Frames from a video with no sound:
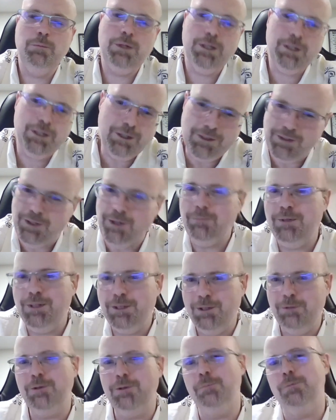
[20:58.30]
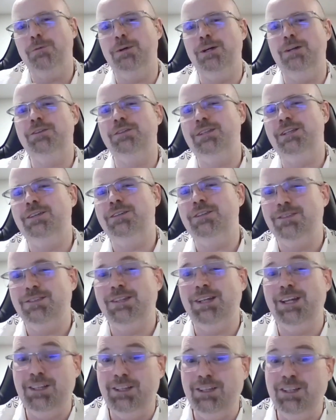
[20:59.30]
because i'm dealing with the procrastination
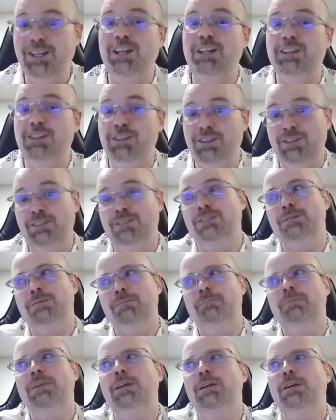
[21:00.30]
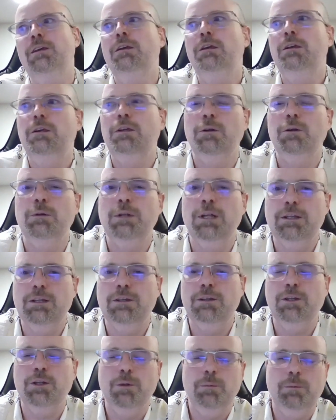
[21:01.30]
side not the you know not the
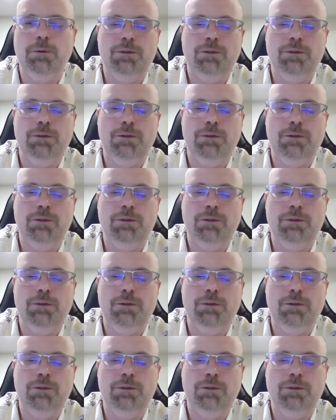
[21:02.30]
therapy